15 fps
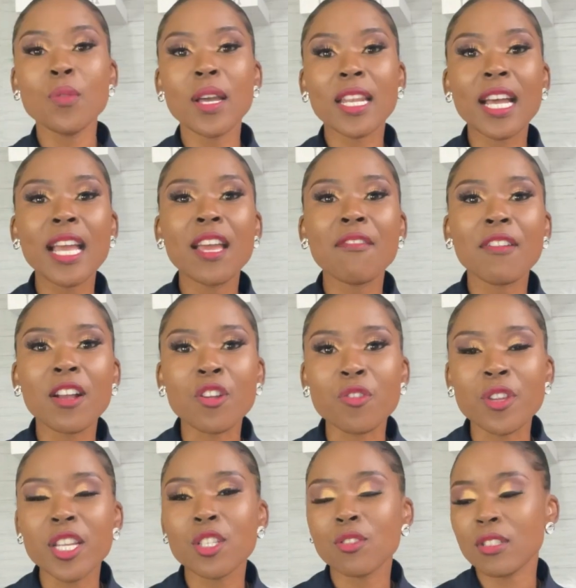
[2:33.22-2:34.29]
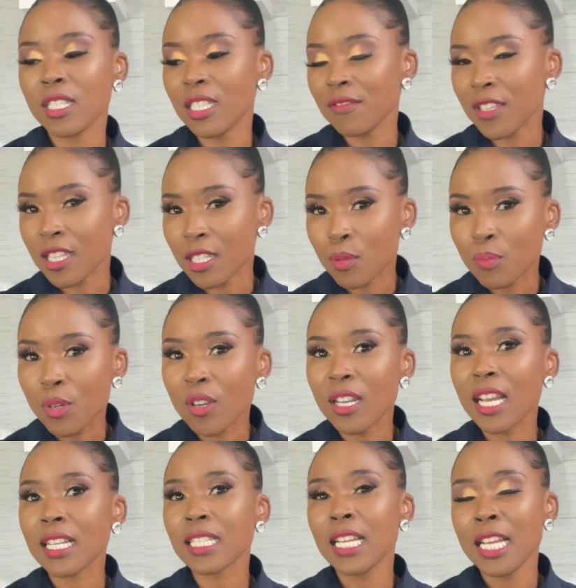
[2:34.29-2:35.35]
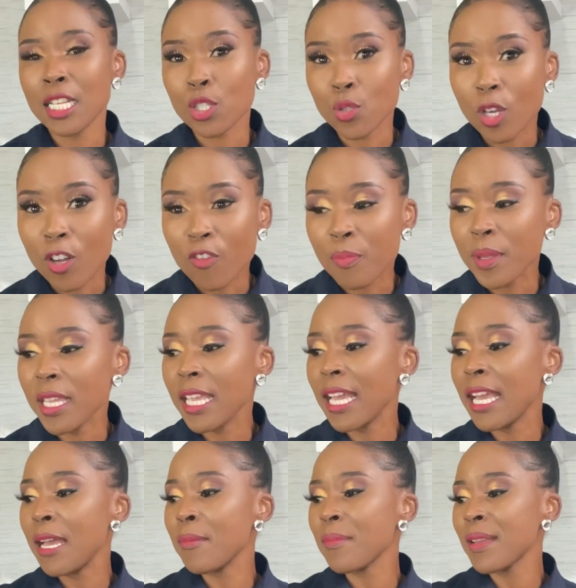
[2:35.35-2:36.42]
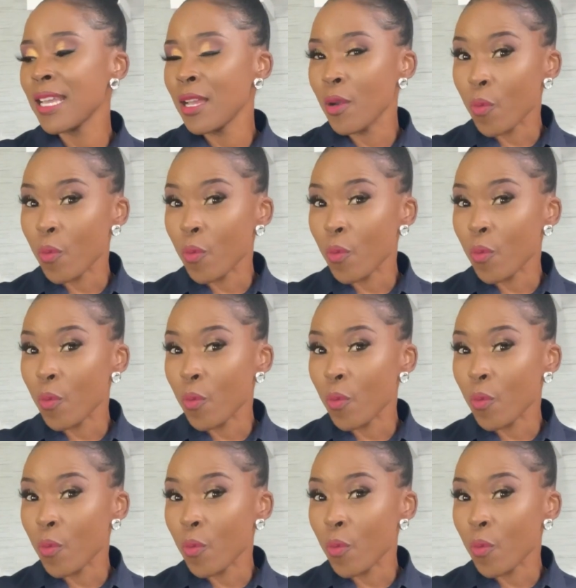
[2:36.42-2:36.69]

and I have agreed to deliver this product 12 p.m.